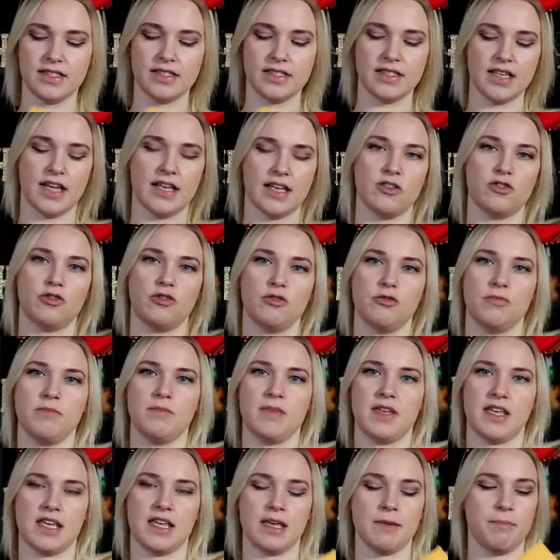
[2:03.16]
sent to
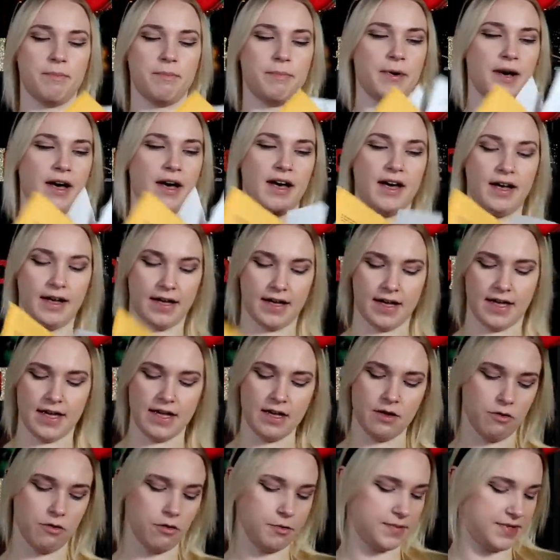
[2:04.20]
me
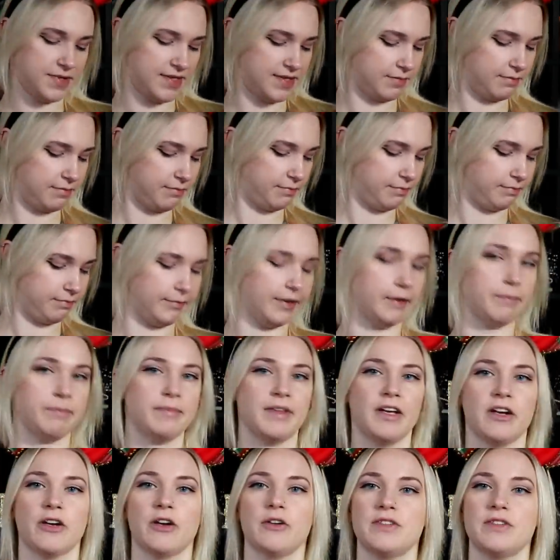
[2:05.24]
by, oops, well,
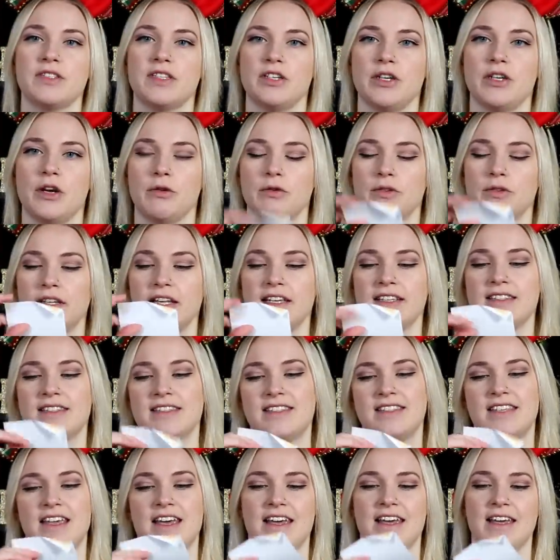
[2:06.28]
there goes the note, let's
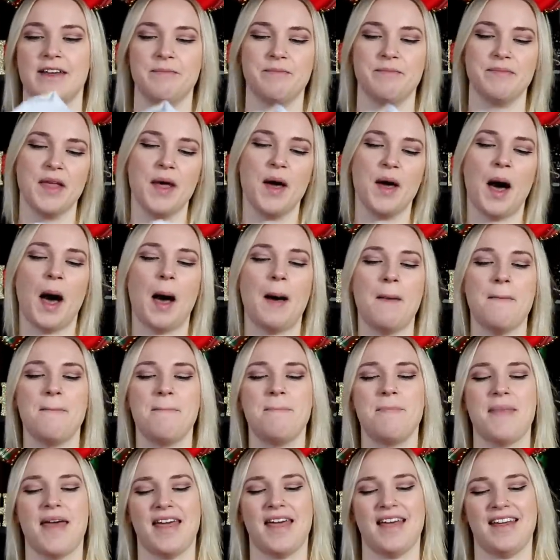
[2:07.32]
see,
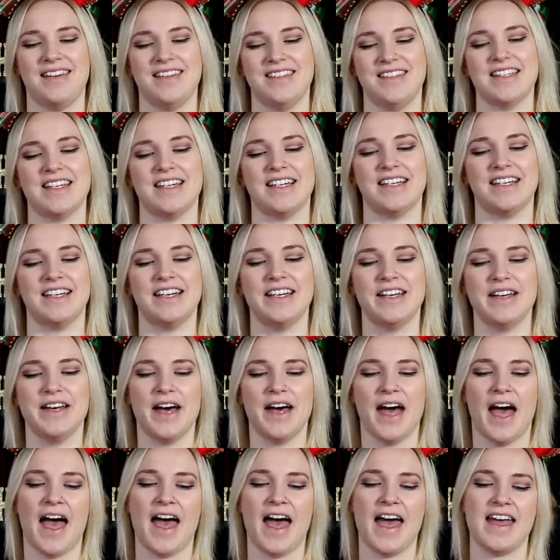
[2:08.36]
Amanda.
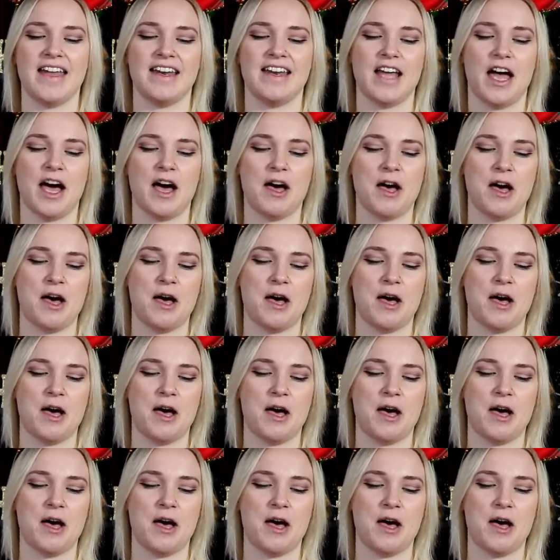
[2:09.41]
And